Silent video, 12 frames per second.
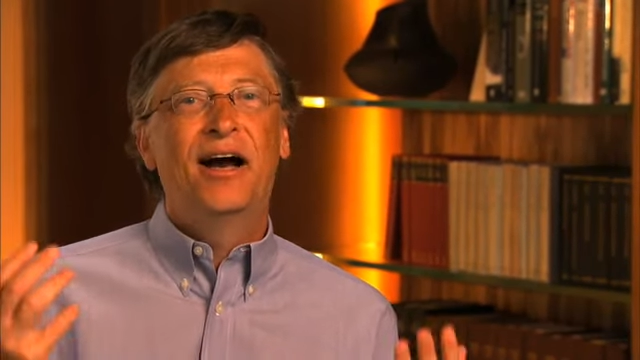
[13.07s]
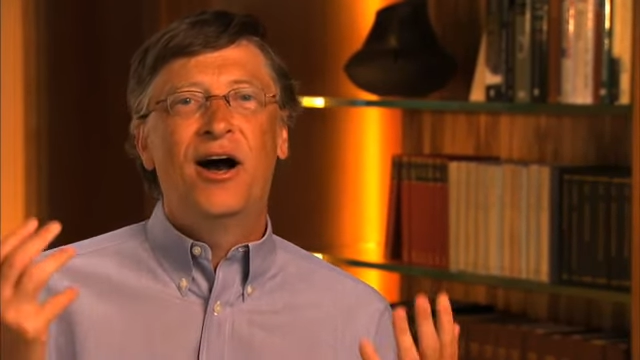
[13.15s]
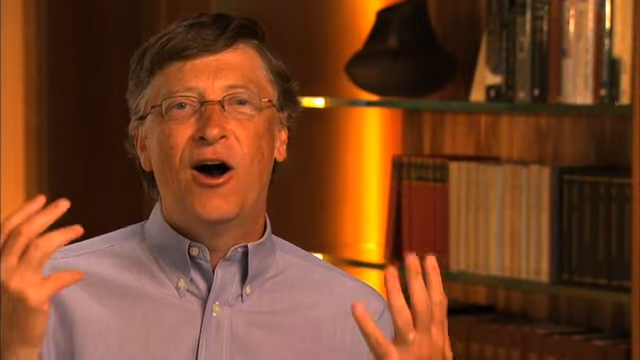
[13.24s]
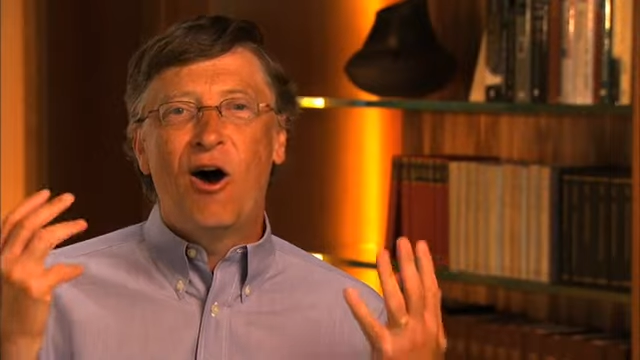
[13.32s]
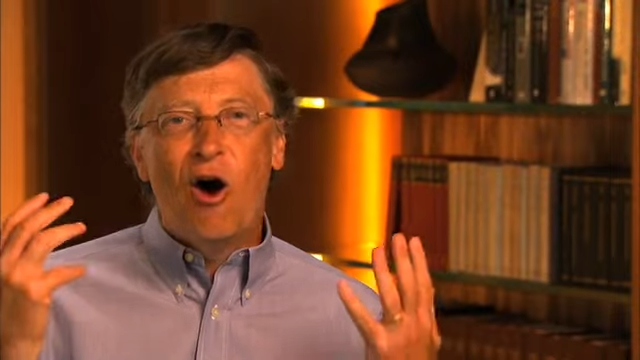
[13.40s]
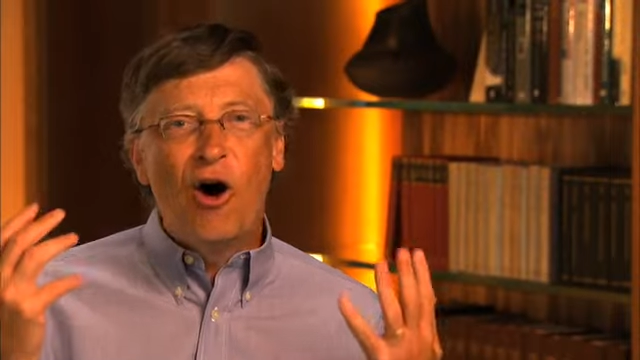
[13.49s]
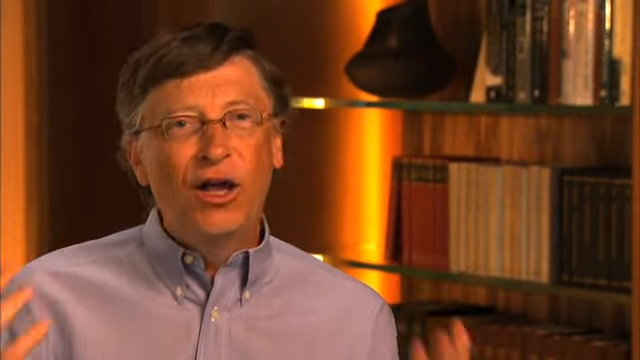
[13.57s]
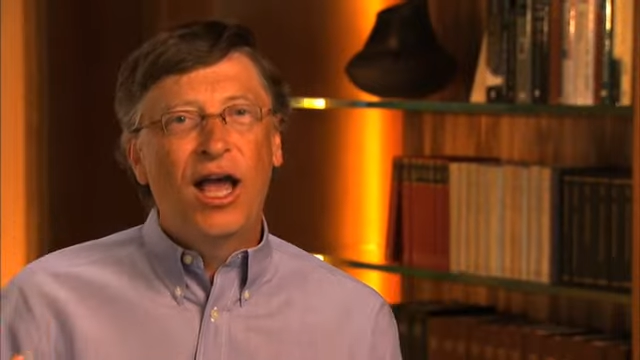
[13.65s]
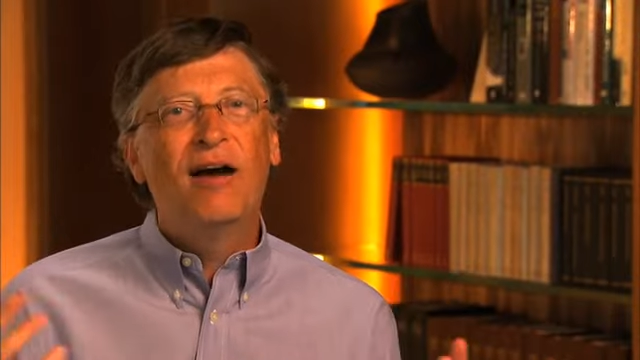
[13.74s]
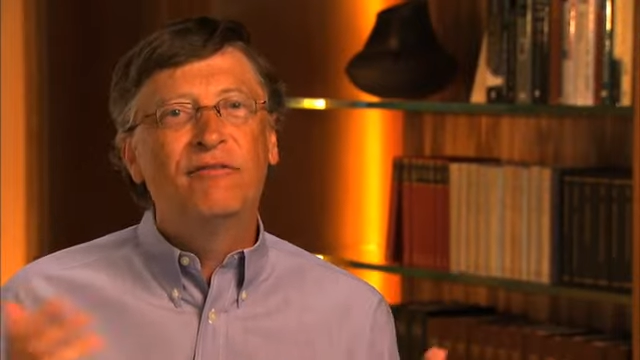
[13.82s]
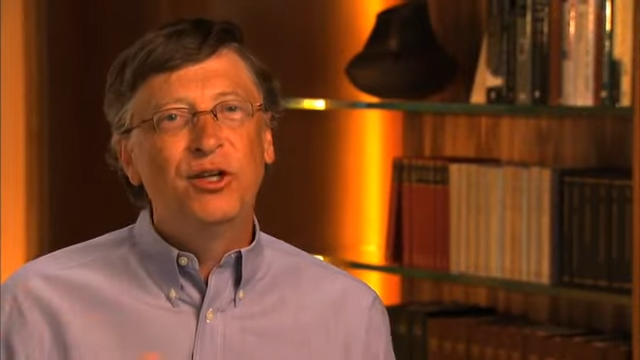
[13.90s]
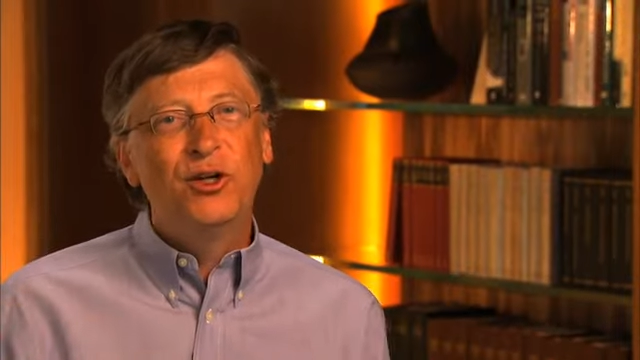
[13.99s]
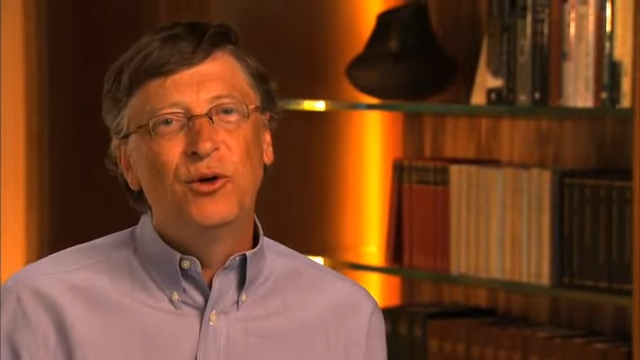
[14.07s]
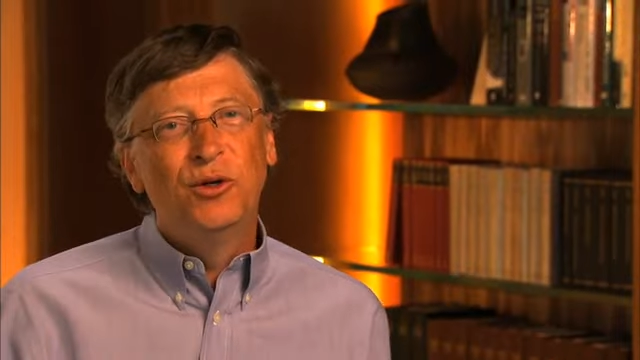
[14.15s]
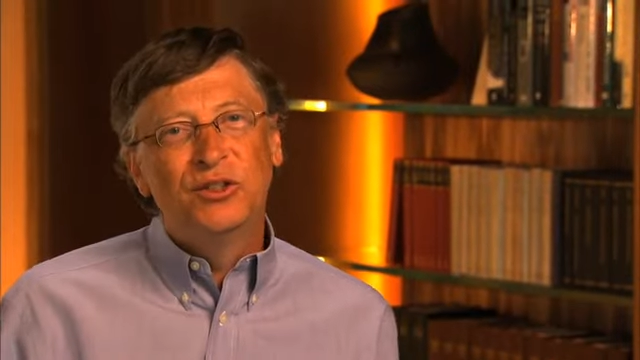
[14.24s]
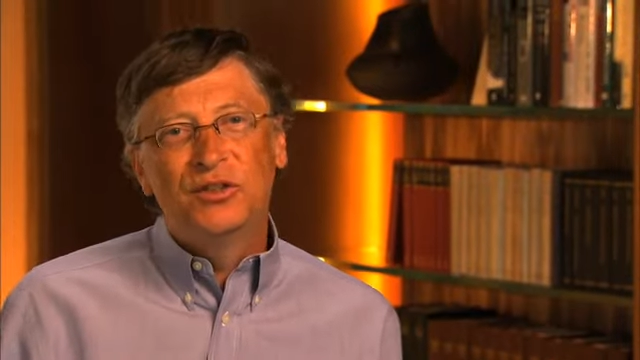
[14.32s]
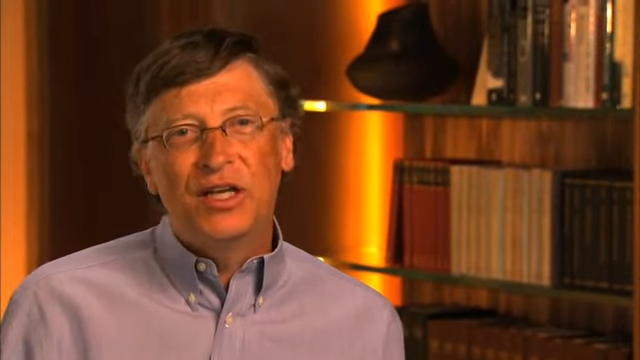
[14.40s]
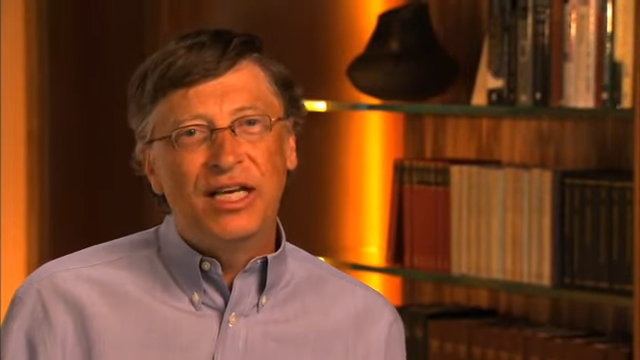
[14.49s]
uh, all you have to do
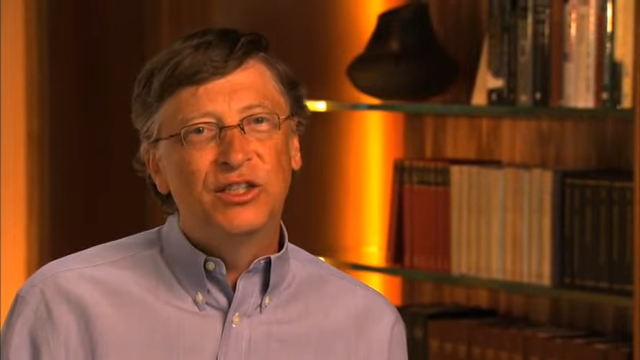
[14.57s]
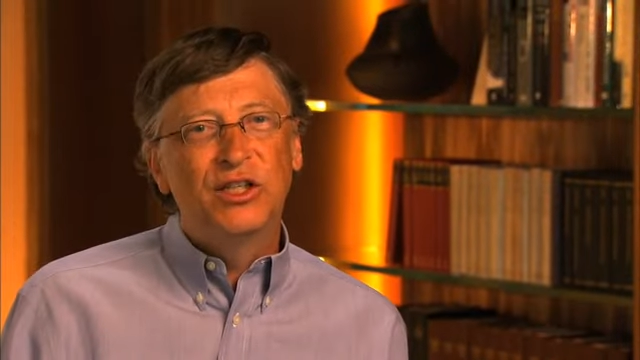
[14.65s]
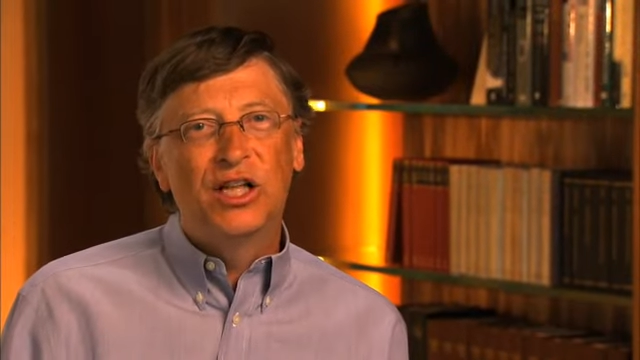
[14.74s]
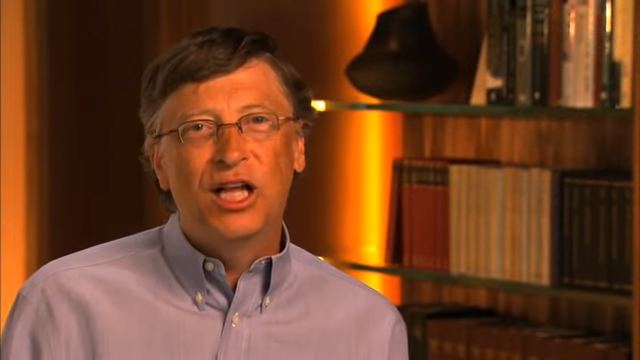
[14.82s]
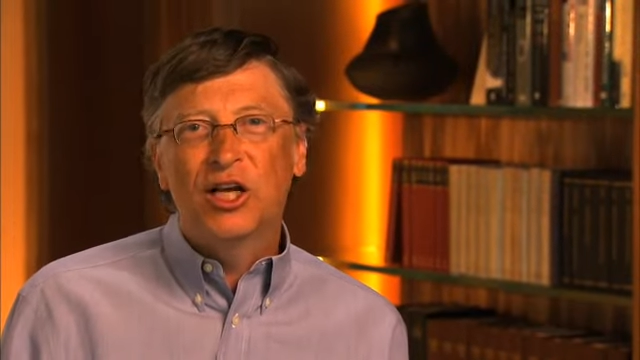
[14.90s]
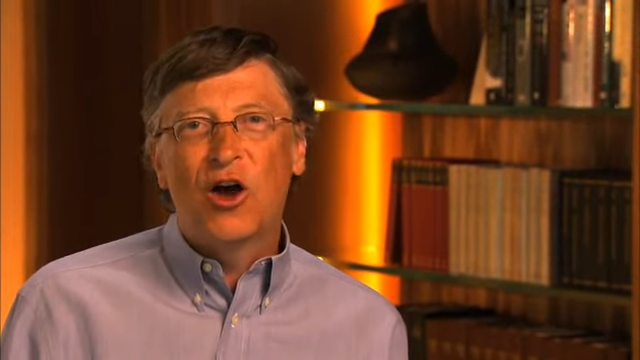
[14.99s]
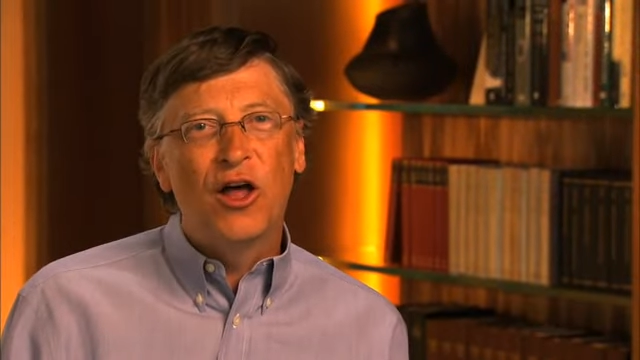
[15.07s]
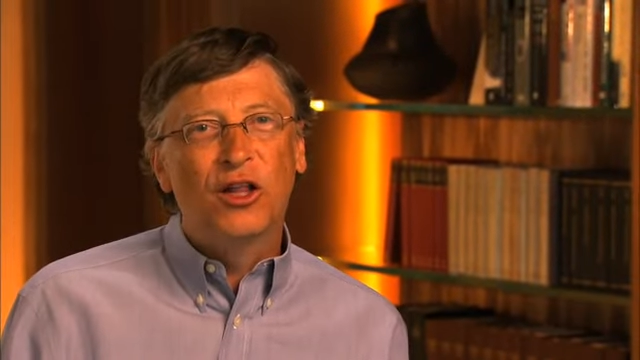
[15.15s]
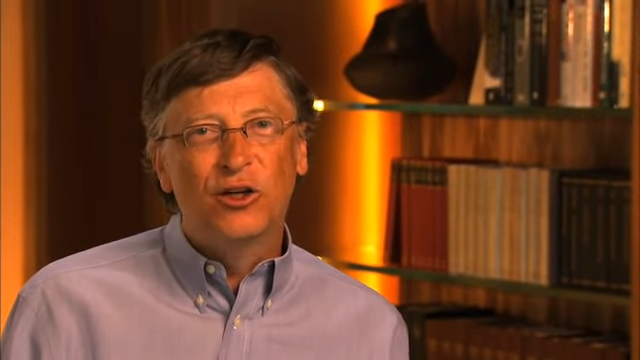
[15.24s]
is, is click on